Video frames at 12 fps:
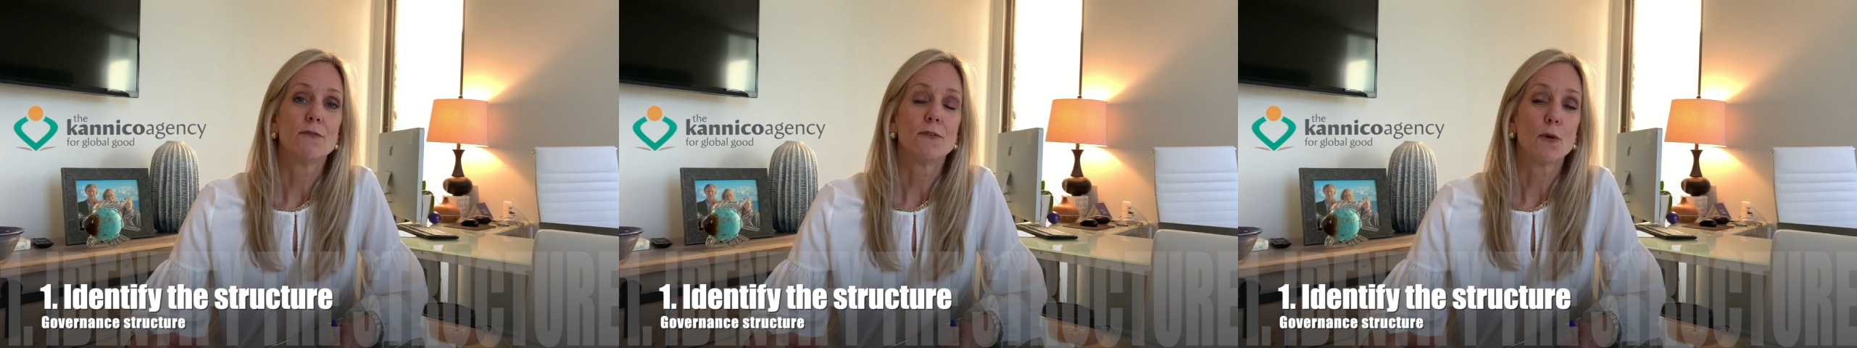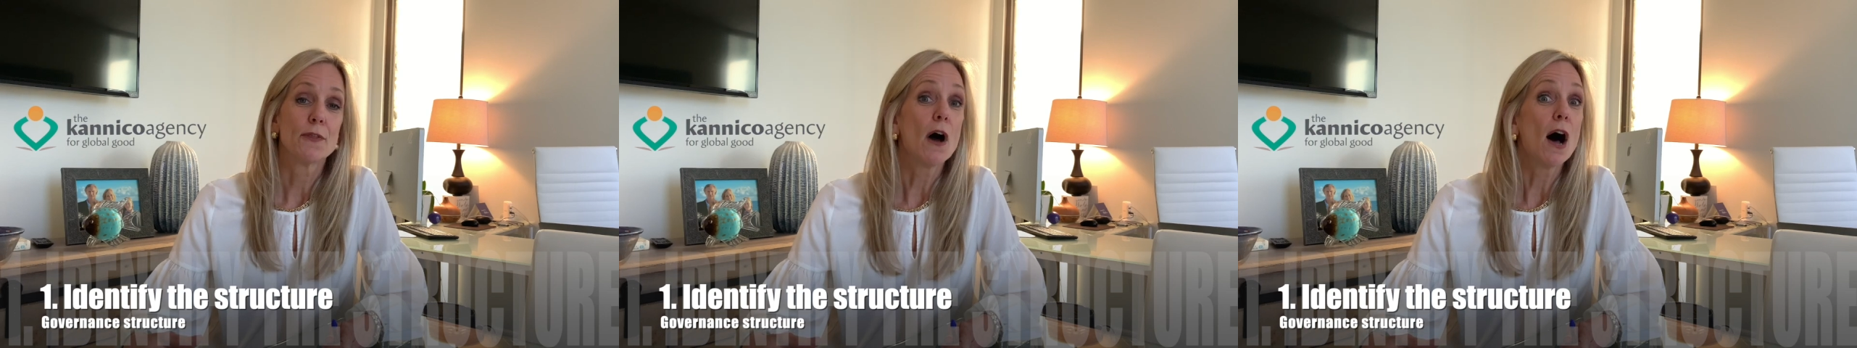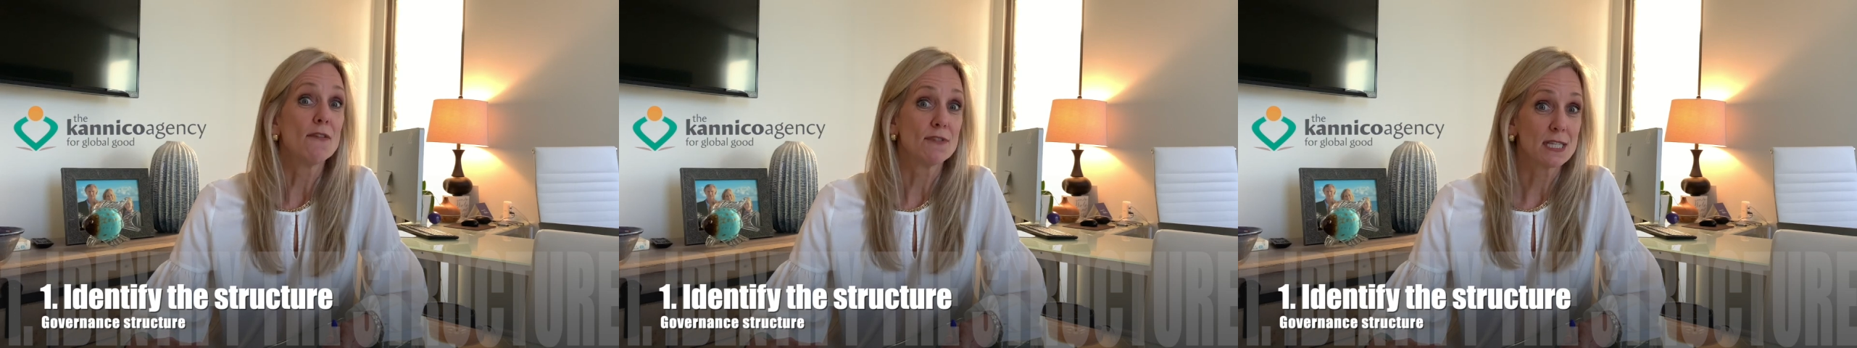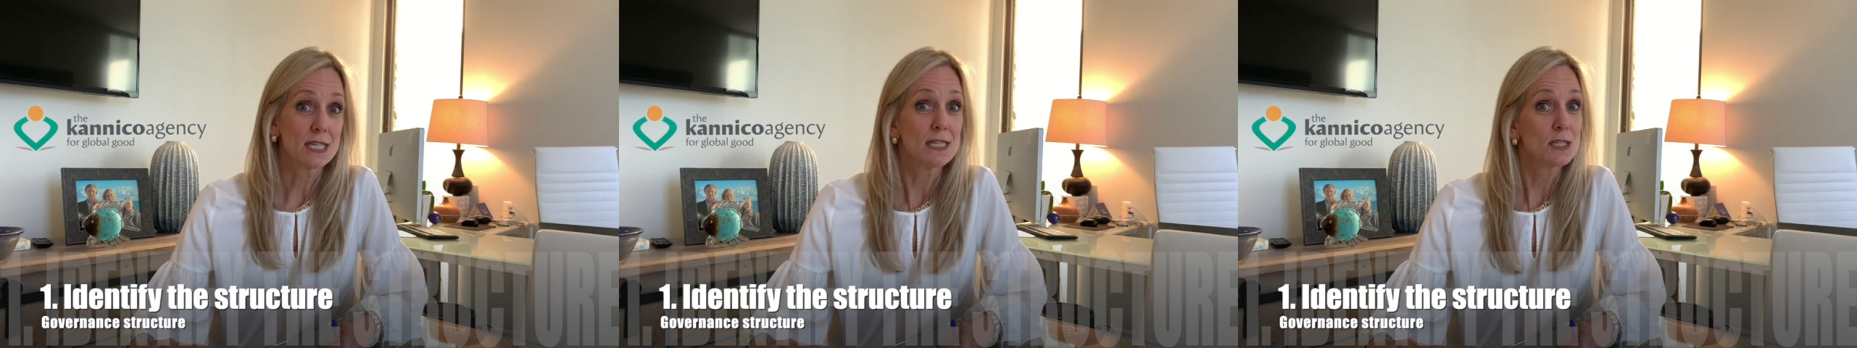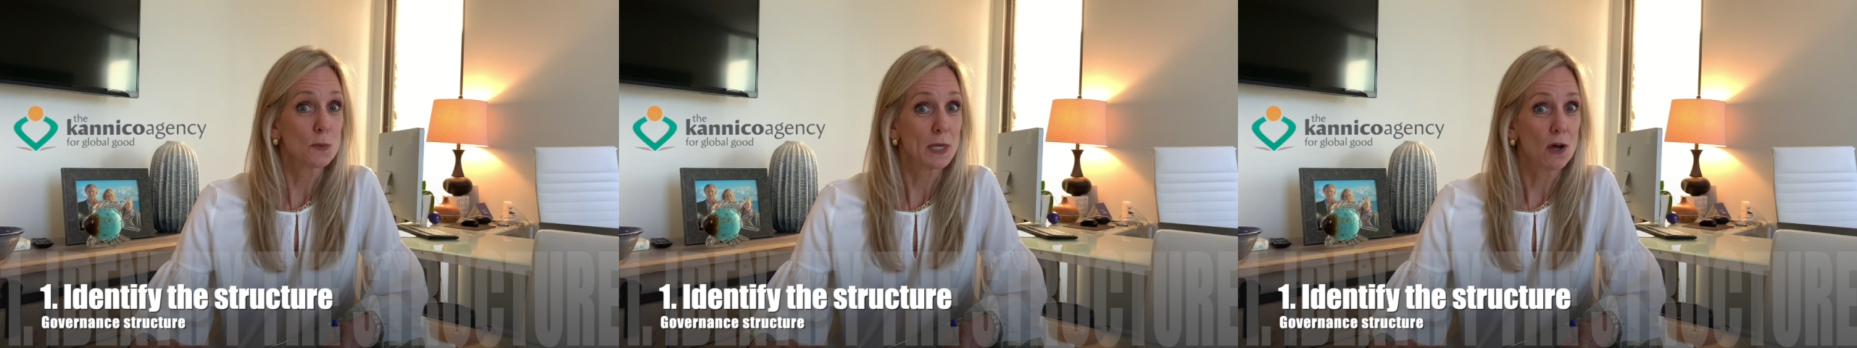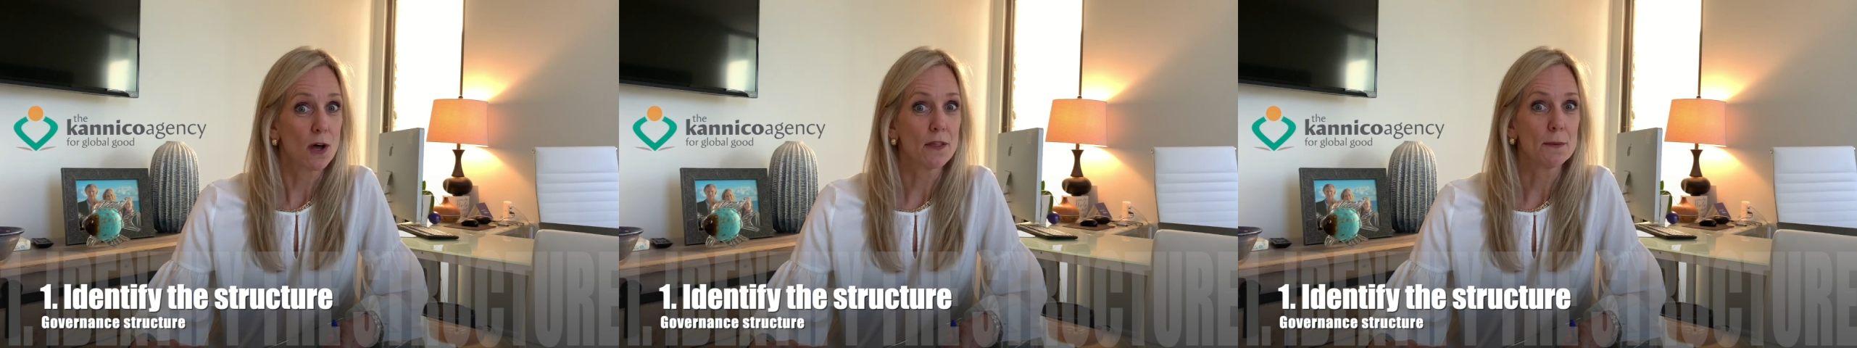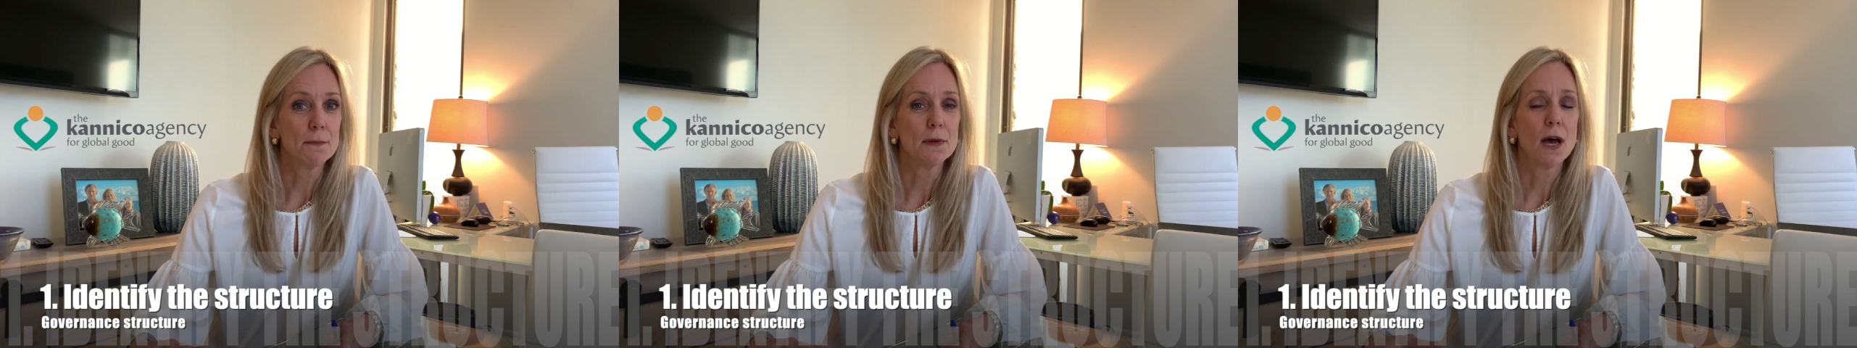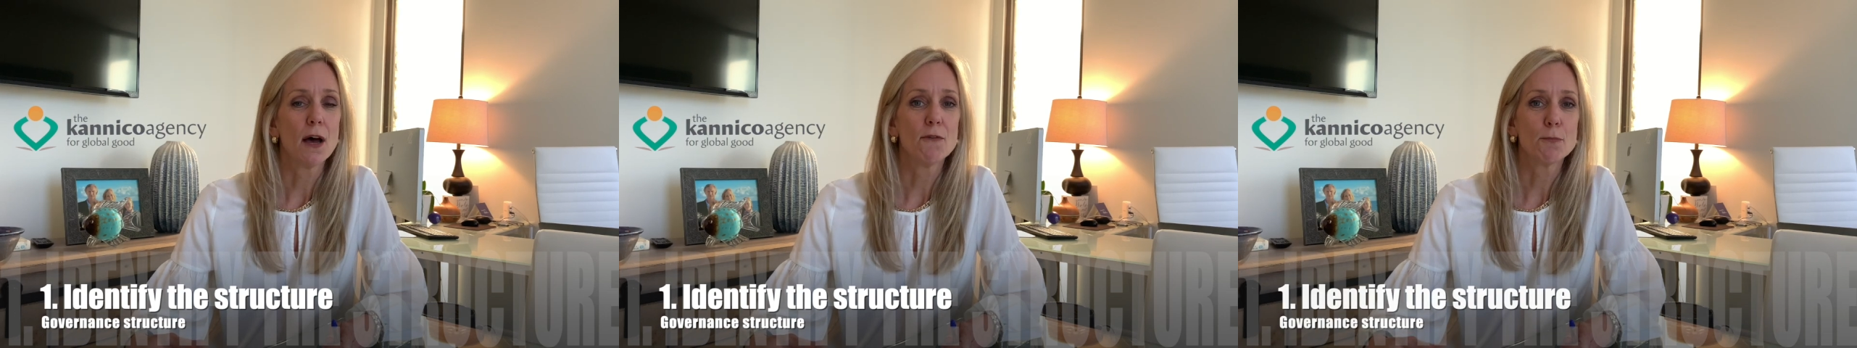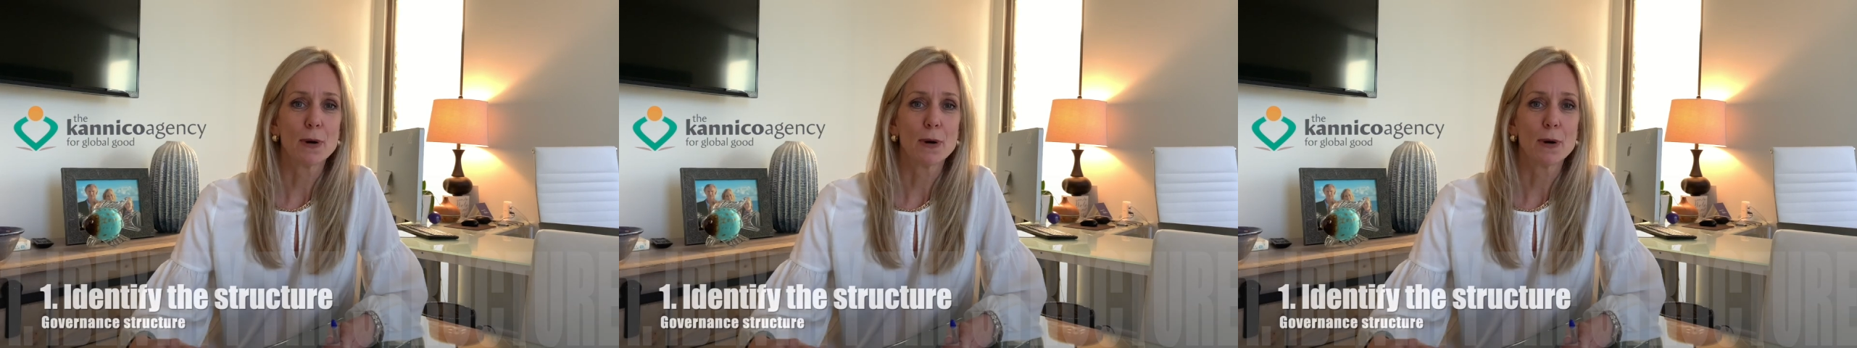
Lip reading: or the offices we call them, of